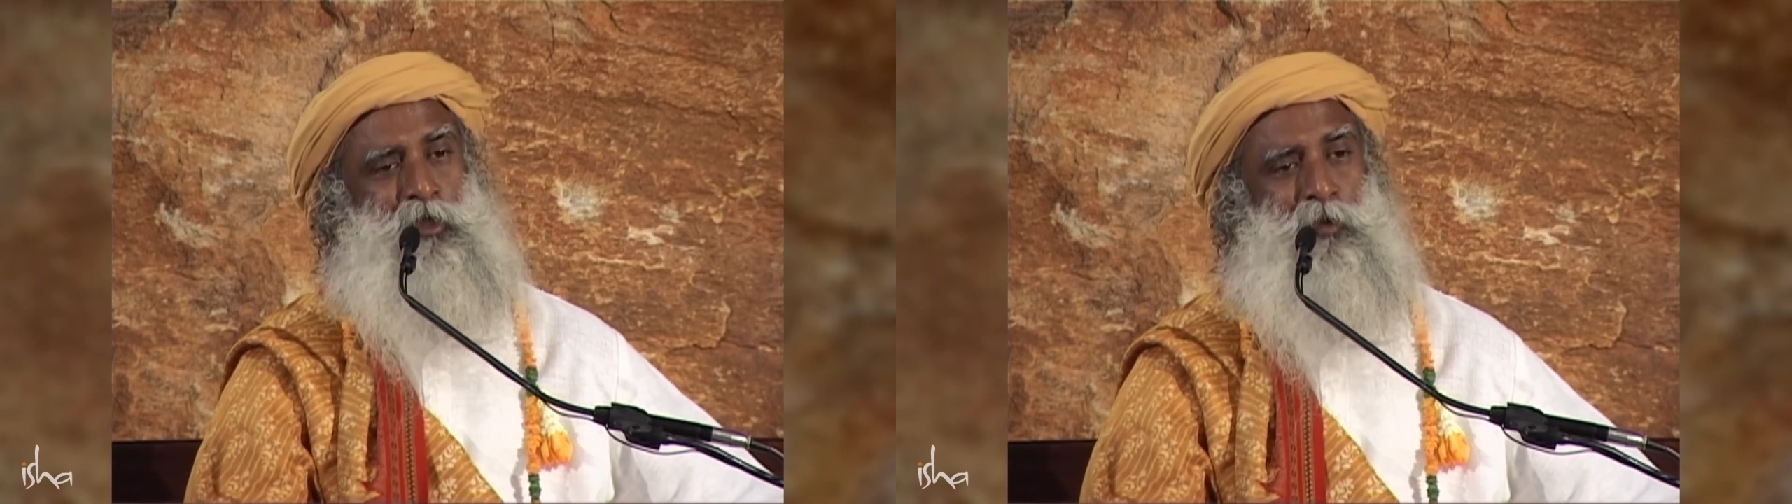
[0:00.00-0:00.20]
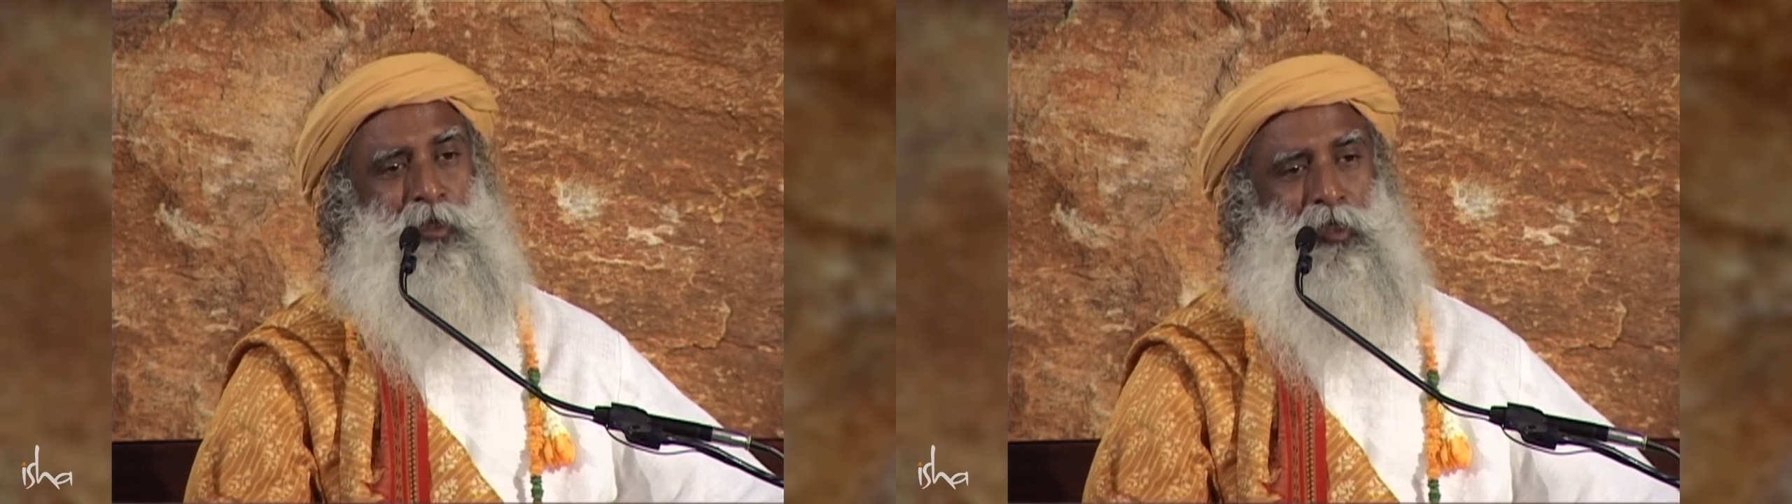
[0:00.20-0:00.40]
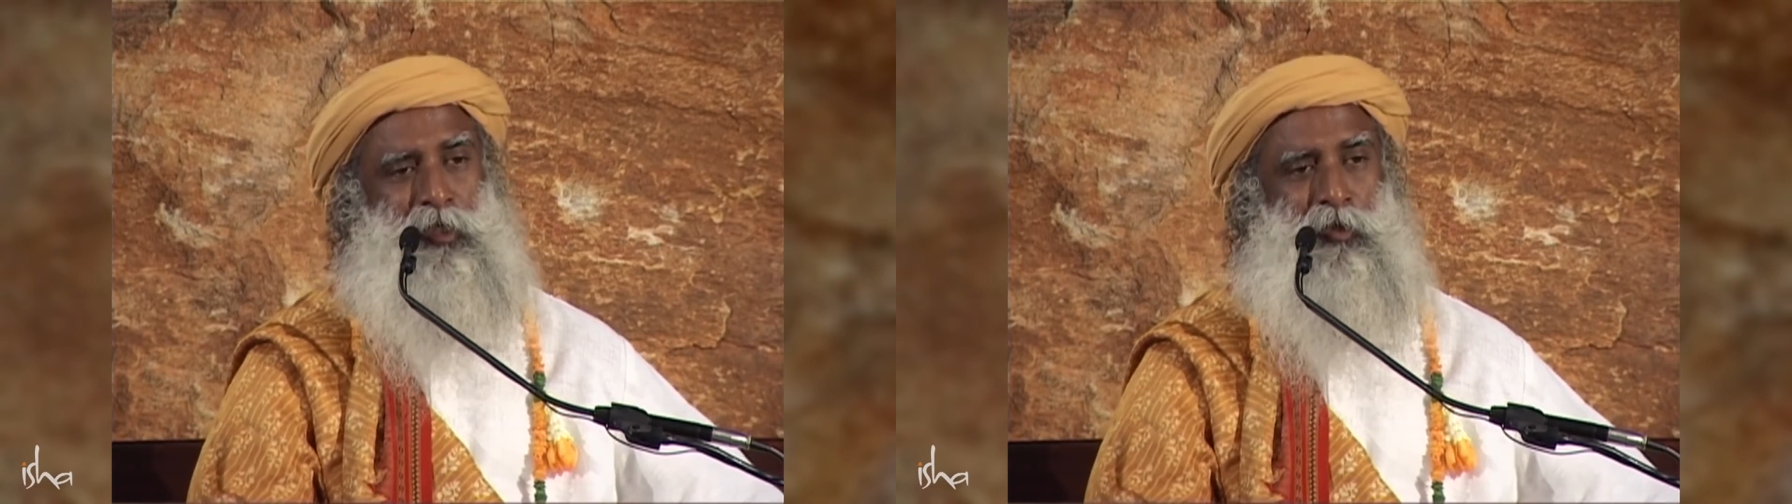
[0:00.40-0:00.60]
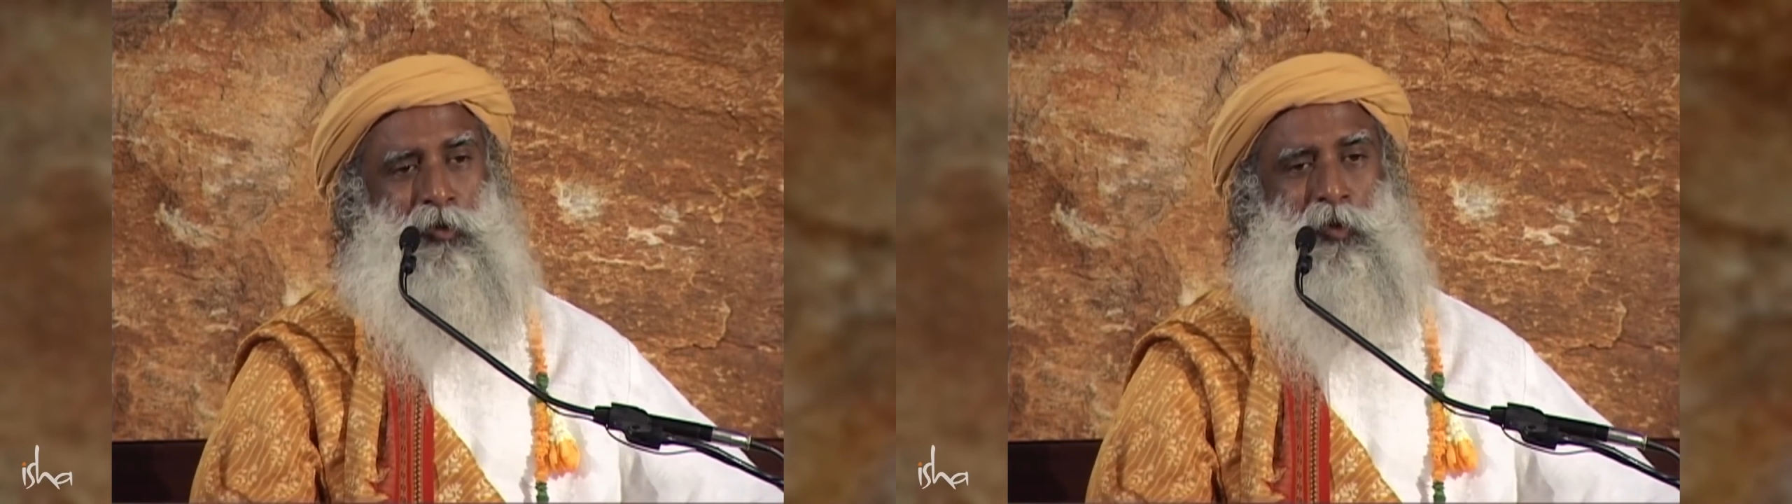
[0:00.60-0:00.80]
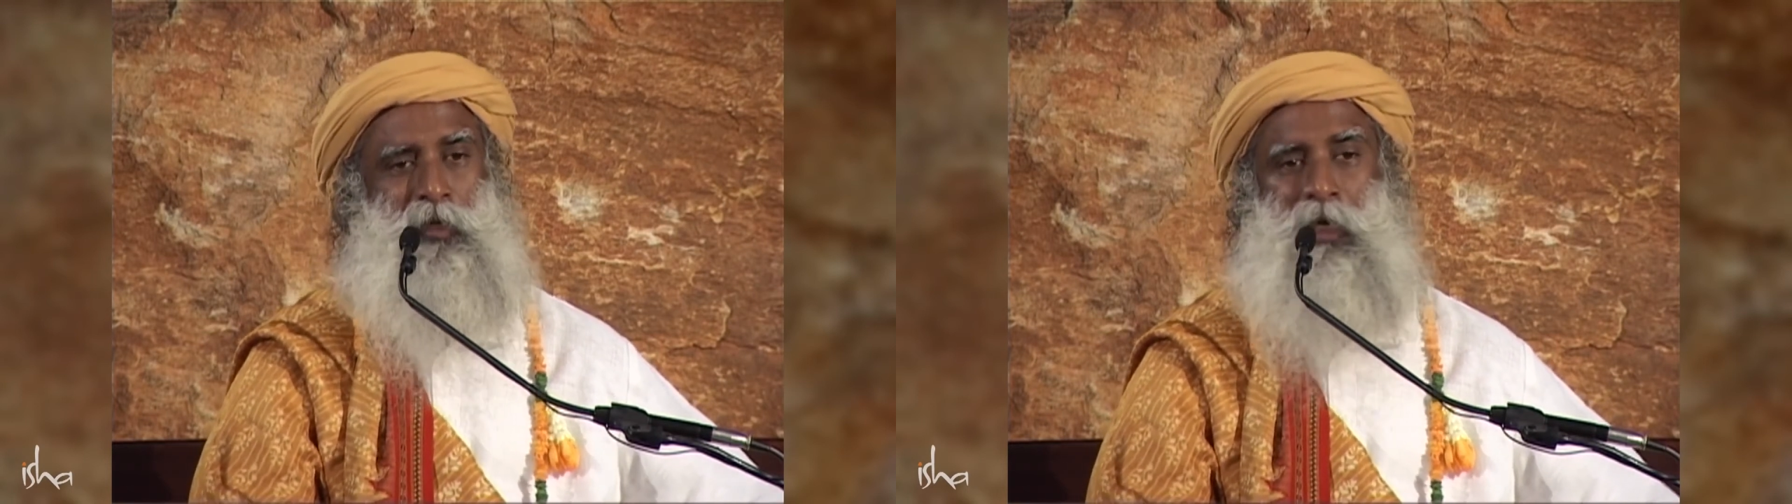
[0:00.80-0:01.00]

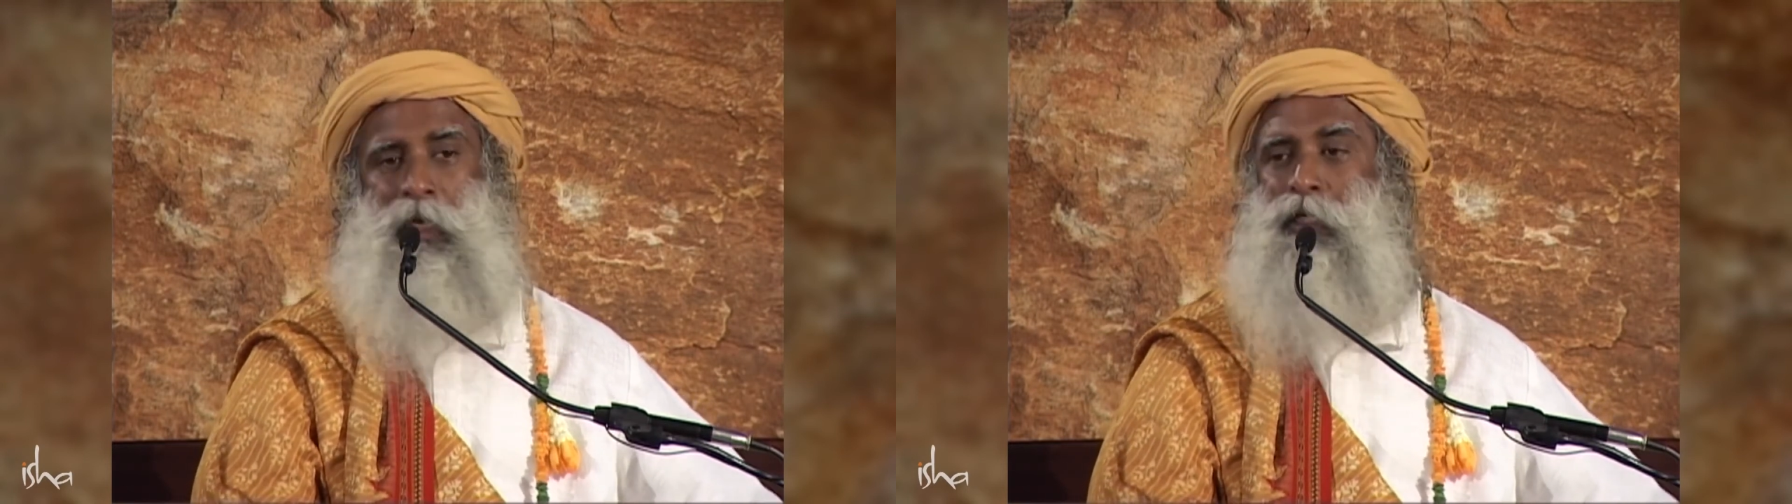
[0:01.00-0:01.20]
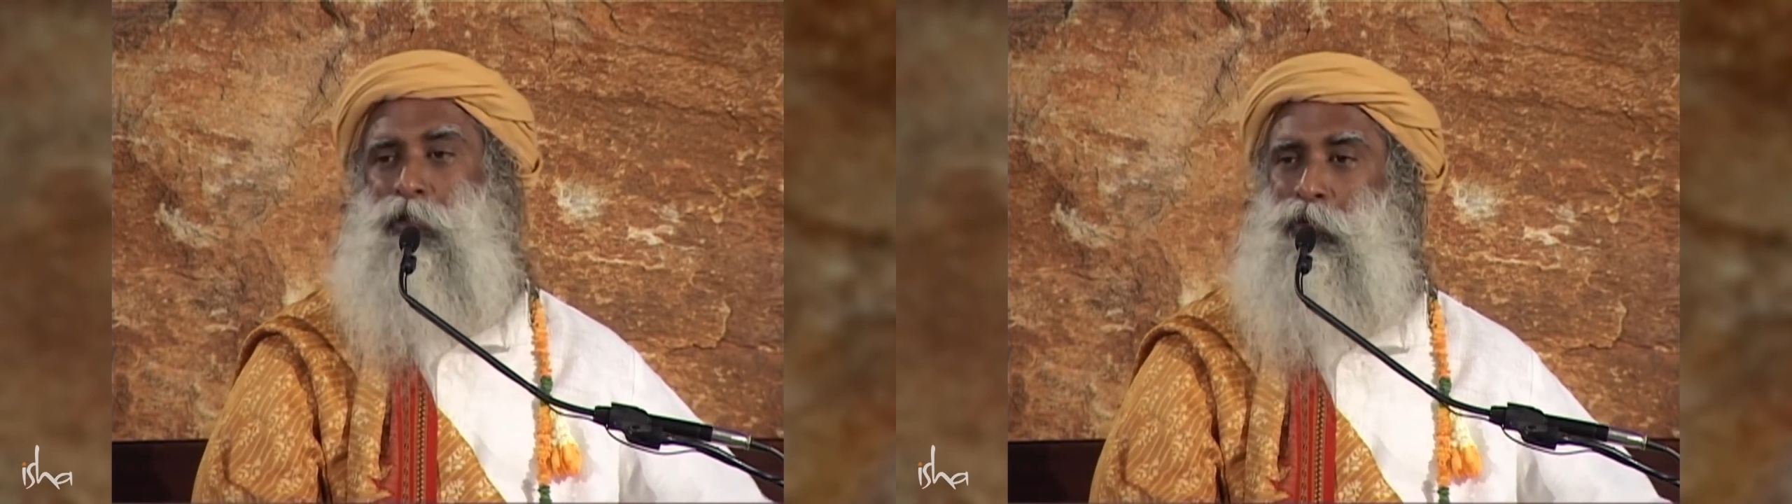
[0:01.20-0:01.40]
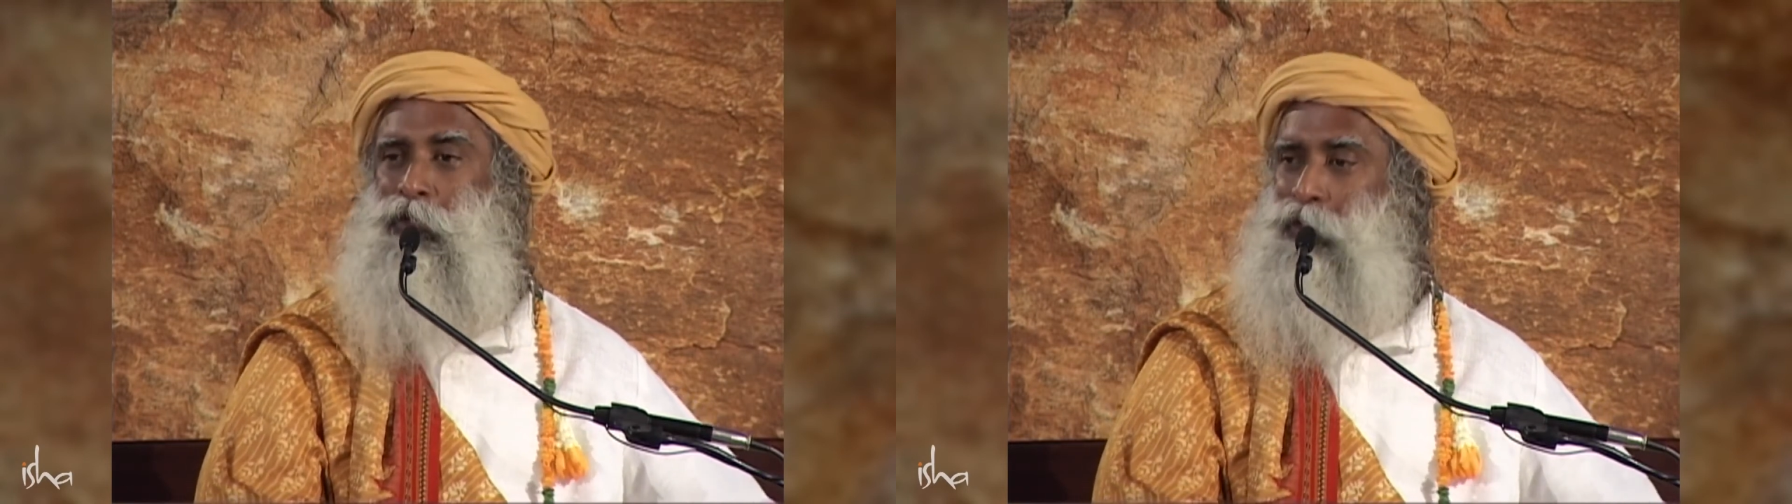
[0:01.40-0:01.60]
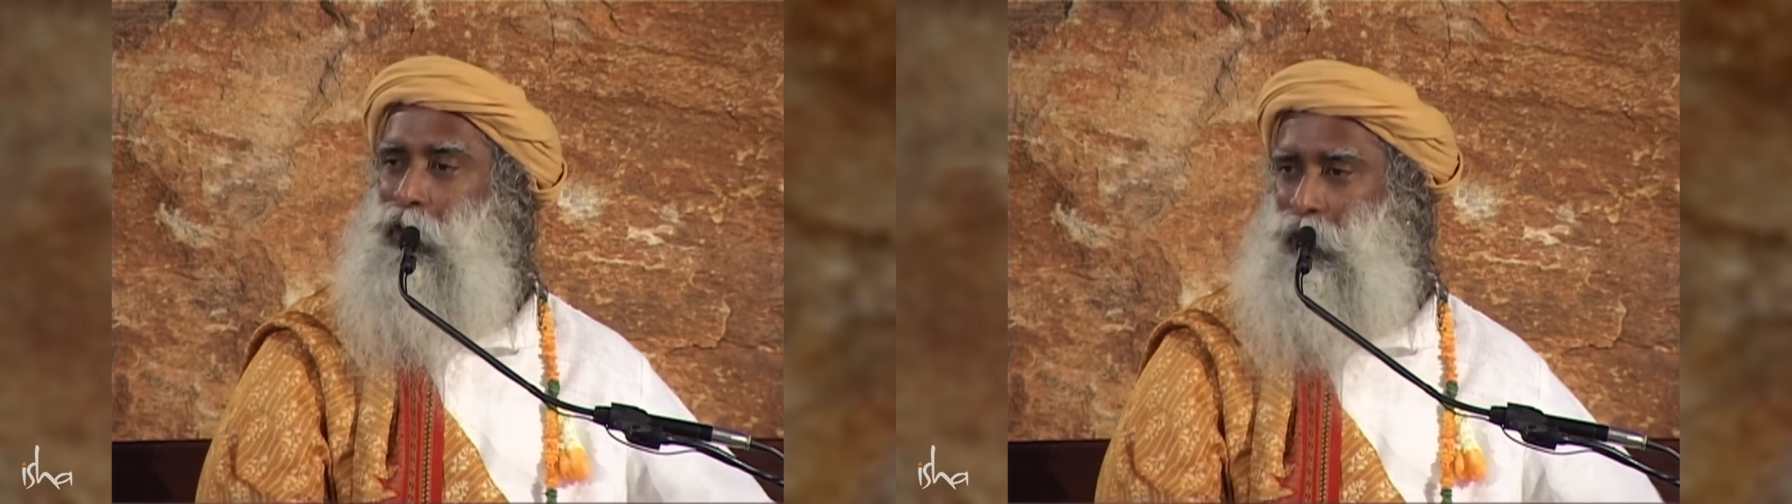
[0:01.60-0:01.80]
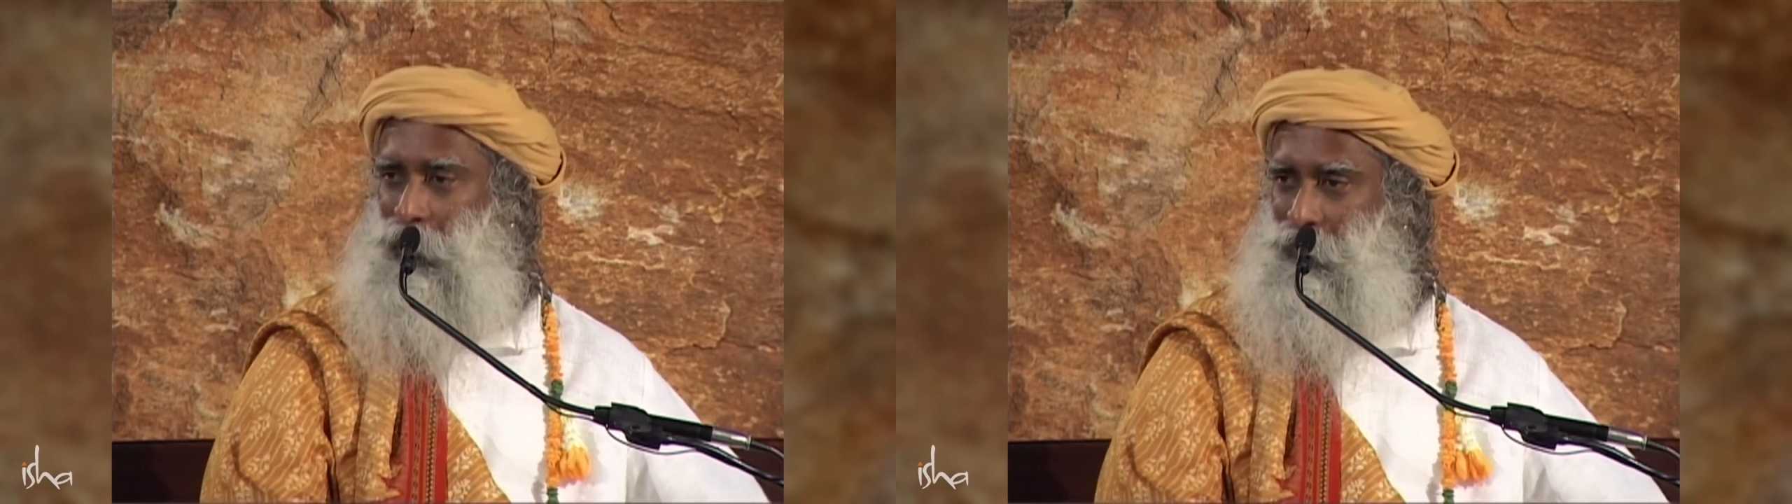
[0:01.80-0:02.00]
20-year-old cannot do it
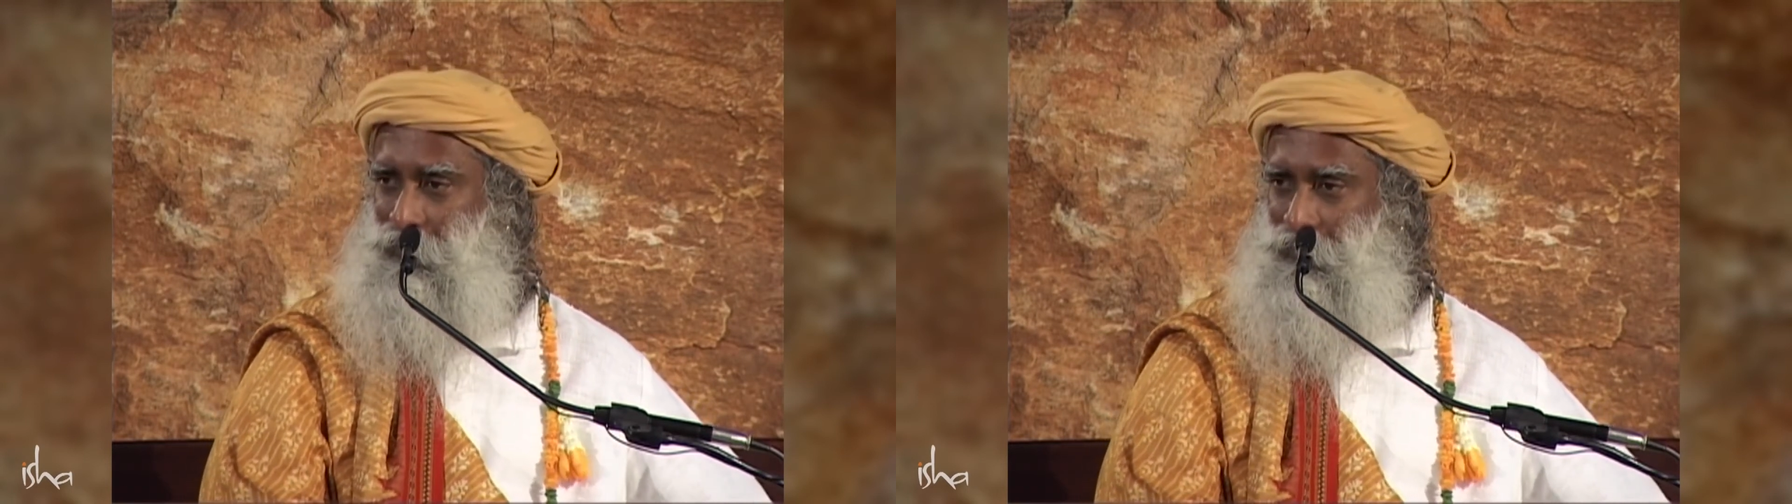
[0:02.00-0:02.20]
today.